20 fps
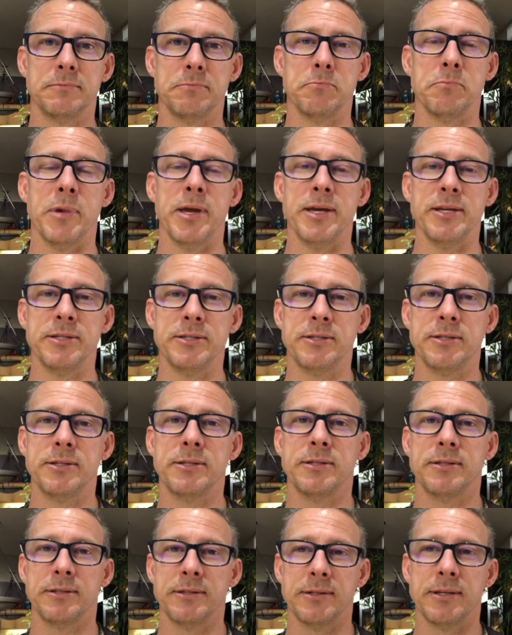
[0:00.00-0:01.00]

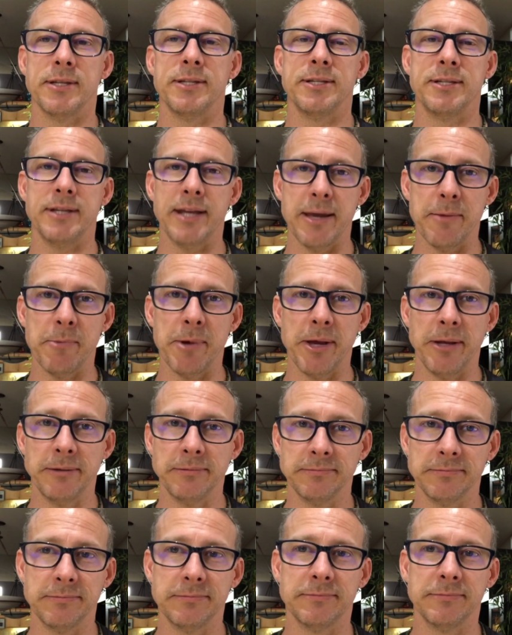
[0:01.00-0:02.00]
makes a statement
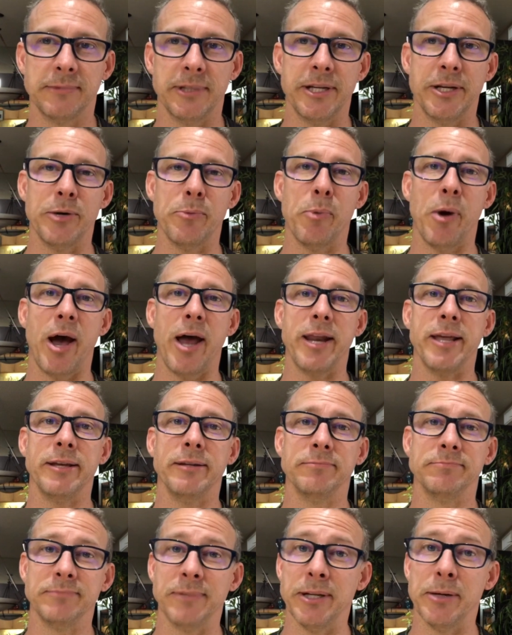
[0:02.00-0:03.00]
in your body,
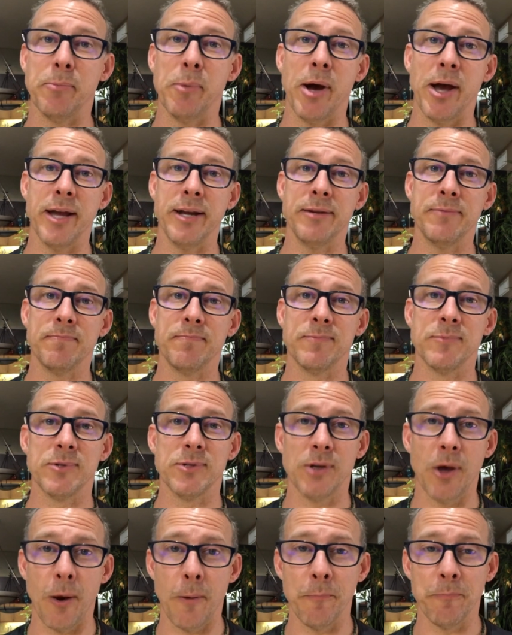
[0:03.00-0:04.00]
in your mind.
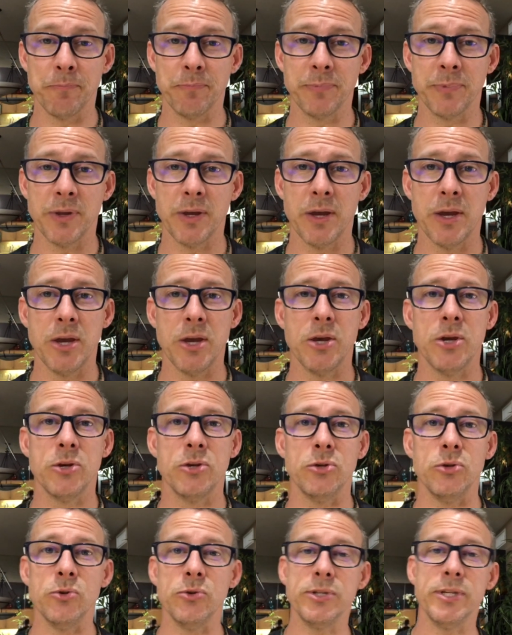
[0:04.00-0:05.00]
So,
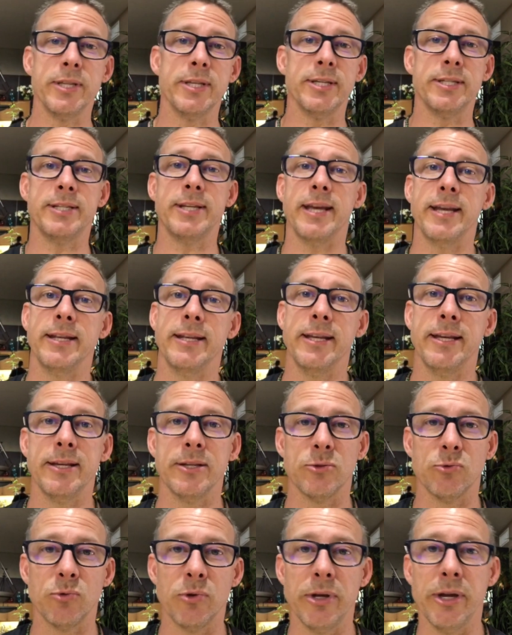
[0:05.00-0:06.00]
using this technique
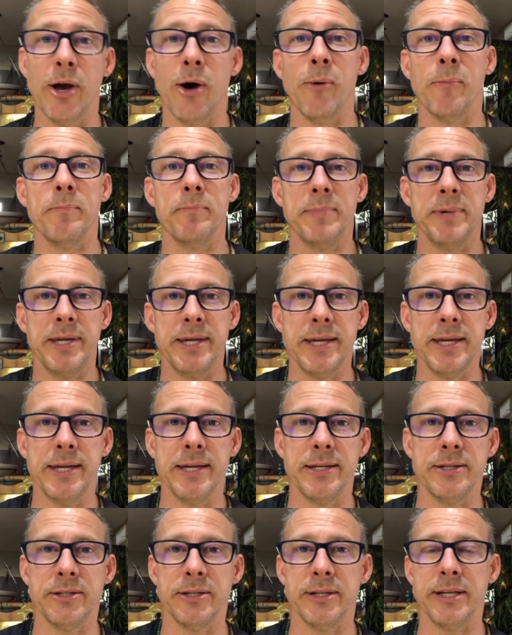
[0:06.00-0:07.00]
has really helped
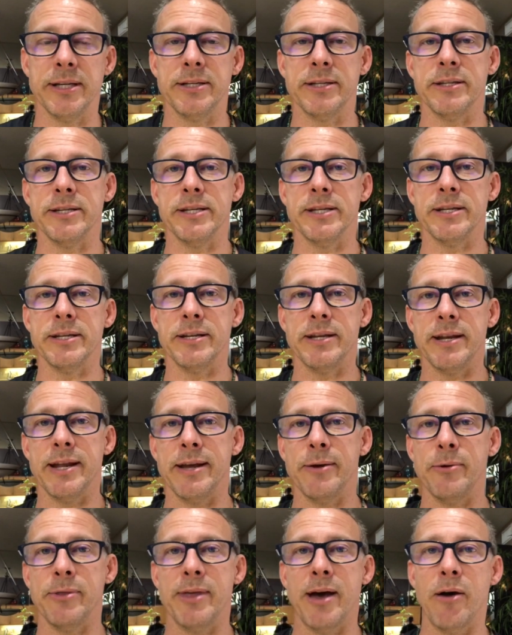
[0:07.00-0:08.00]
me to get to the end of the
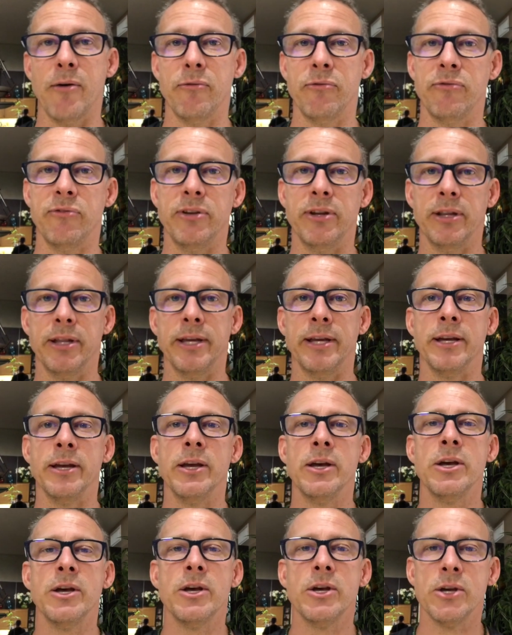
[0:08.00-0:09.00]
day without feeling
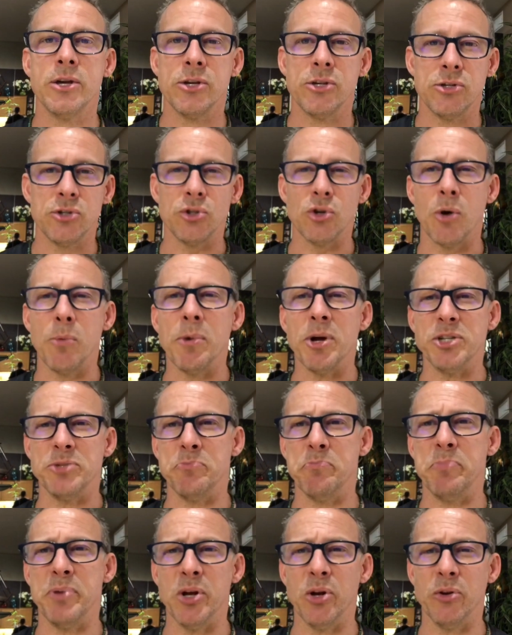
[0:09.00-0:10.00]
so much
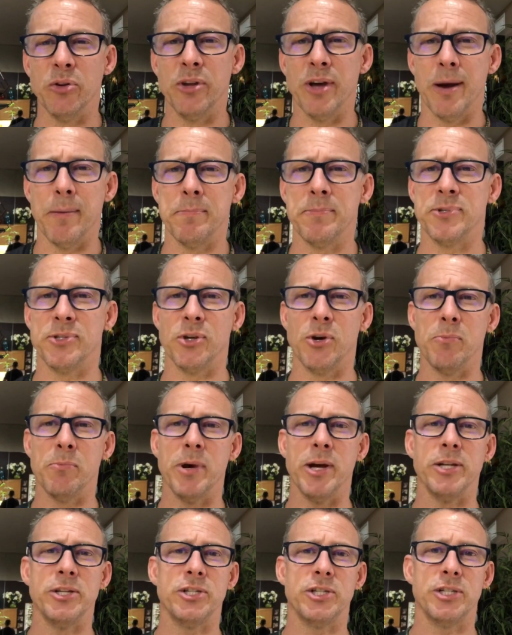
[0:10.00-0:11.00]
buildup, so
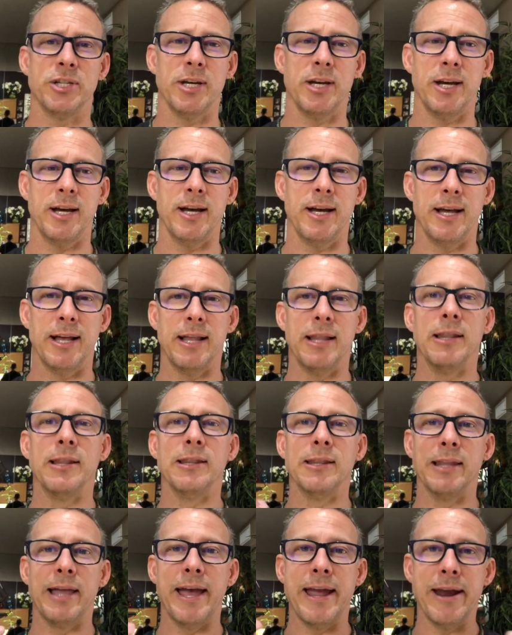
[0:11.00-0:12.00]
much
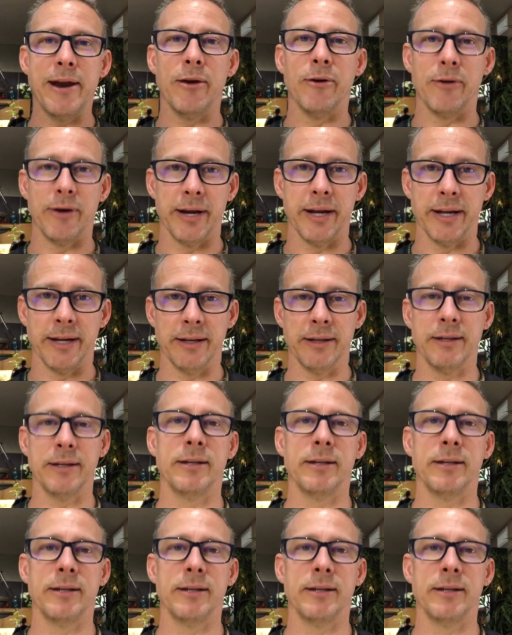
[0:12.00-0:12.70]
layering